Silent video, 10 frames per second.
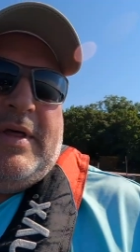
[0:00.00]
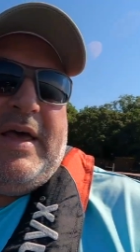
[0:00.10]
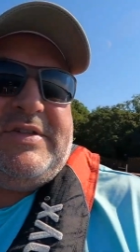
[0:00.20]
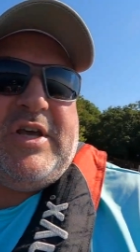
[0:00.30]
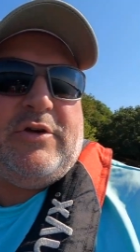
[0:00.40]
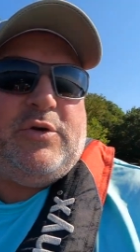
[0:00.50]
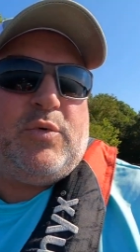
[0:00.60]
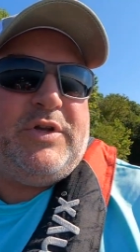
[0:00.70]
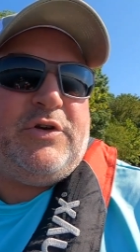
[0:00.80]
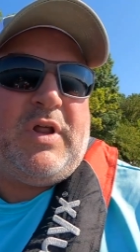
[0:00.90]
That's how you
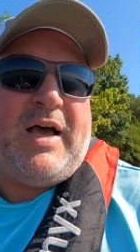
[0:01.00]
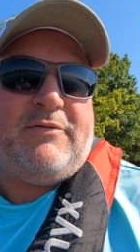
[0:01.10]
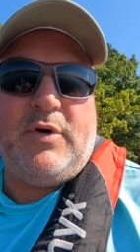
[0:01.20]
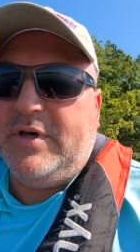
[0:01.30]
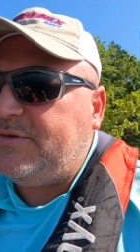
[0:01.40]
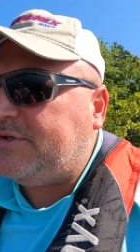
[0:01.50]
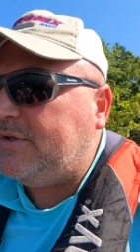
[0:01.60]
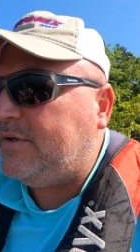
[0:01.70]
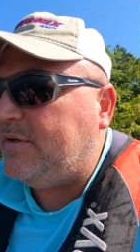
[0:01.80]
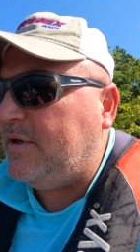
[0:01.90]
run your live wells.
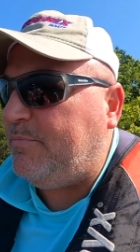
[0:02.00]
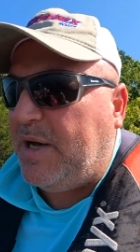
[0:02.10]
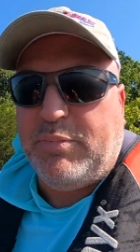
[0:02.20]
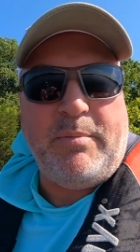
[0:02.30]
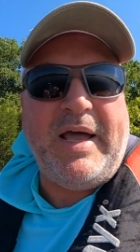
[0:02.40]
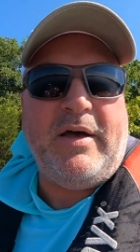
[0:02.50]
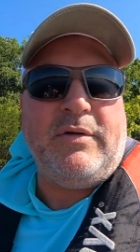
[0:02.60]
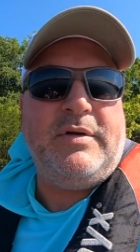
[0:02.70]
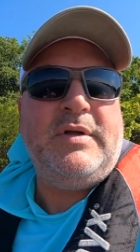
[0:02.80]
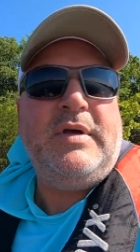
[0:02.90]
Pump them out.
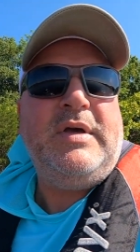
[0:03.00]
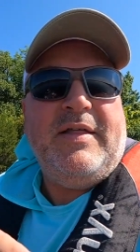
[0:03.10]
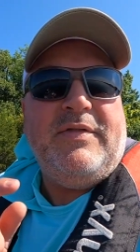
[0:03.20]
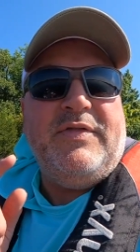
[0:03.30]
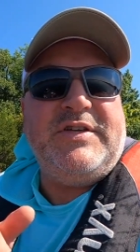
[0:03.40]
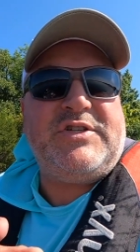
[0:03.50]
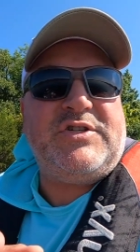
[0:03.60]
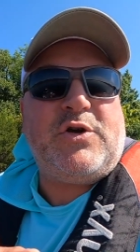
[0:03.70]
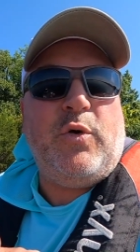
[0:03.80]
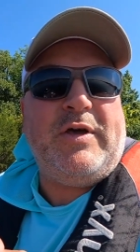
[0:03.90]
This
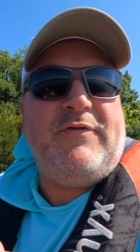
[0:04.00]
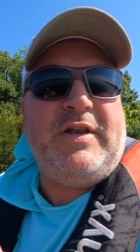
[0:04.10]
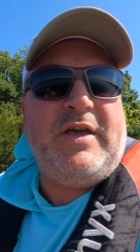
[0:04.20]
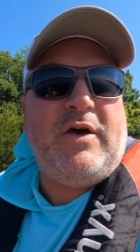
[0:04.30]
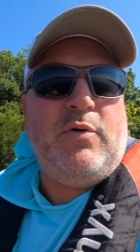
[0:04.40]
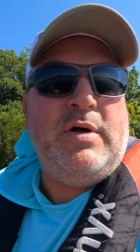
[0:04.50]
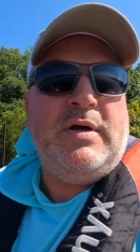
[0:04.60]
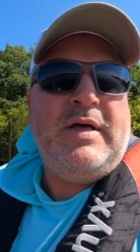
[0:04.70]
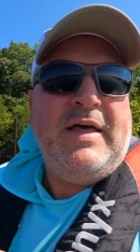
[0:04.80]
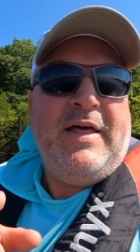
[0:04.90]
is a quick video.
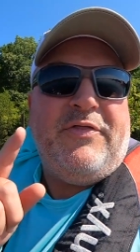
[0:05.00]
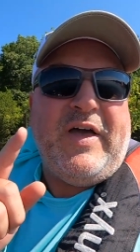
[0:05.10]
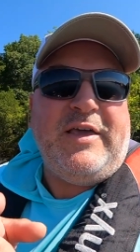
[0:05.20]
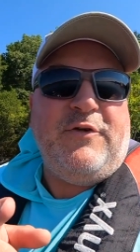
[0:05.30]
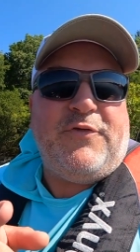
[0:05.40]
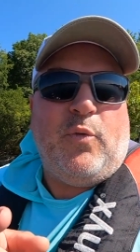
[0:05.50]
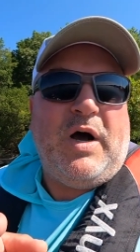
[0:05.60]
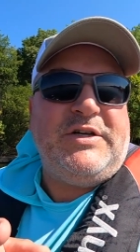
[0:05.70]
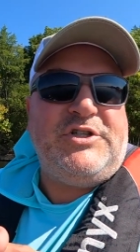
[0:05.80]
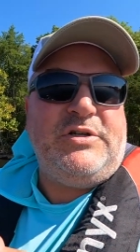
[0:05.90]
Thank you for
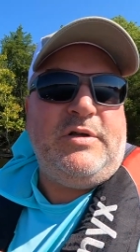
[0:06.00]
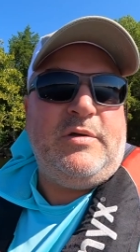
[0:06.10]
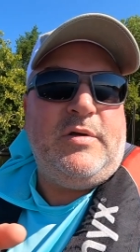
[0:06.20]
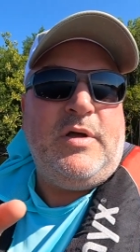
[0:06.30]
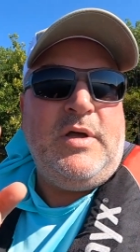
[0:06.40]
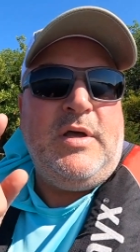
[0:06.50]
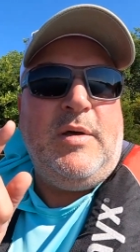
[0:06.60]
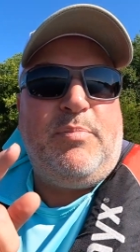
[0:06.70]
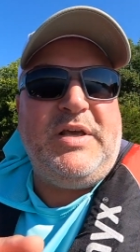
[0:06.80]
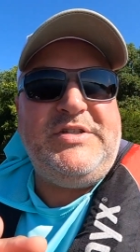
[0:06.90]
watching.
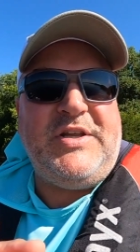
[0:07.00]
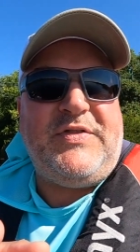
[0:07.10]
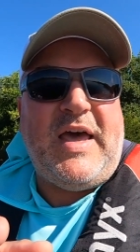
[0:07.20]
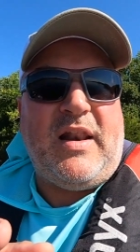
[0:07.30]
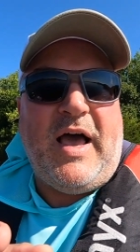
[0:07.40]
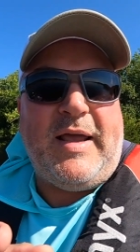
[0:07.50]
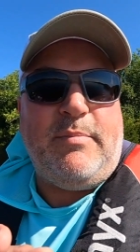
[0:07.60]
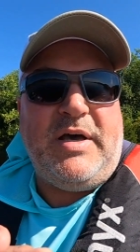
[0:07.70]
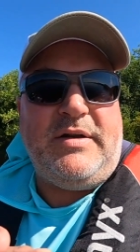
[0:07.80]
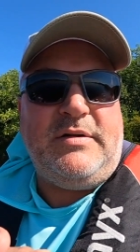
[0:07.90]
Please hit that like
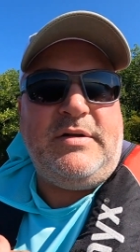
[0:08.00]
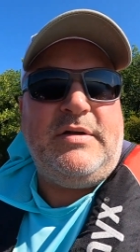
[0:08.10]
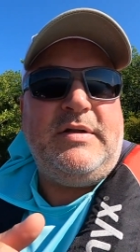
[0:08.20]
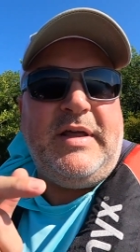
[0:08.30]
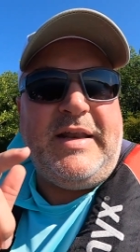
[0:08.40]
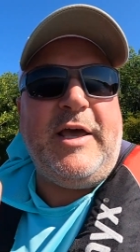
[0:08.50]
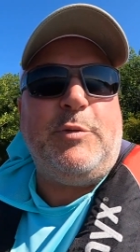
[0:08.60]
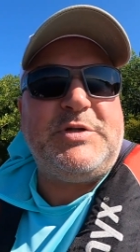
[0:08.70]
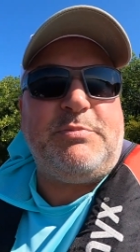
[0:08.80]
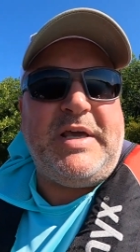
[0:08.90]
button. It
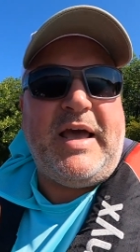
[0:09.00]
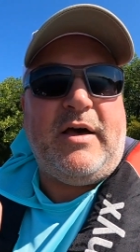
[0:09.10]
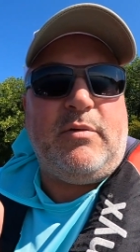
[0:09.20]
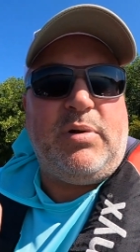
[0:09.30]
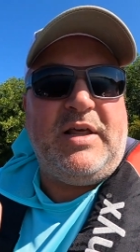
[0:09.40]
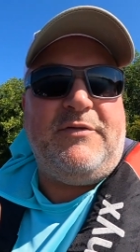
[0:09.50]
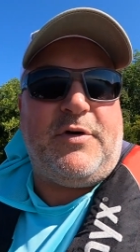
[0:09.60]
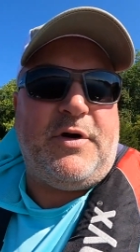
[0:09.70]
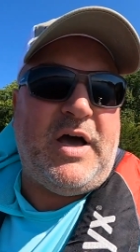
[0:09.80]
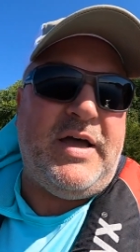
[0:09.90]
helps me out, believe it
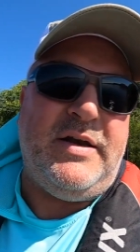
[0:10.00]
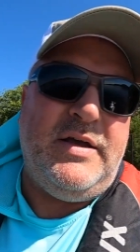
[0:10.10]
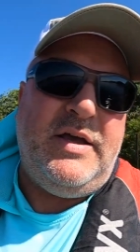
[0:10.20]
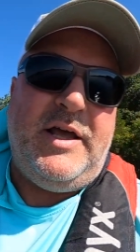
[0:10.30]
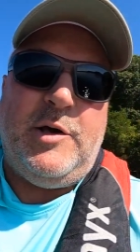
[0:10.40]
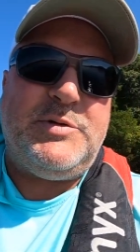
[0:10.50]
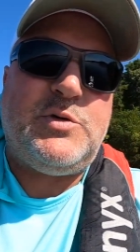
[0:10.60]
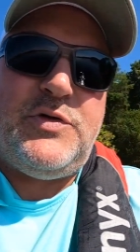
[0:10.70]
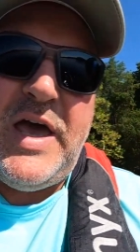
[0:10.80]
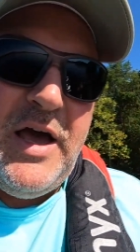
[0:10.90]
or not. Helps with the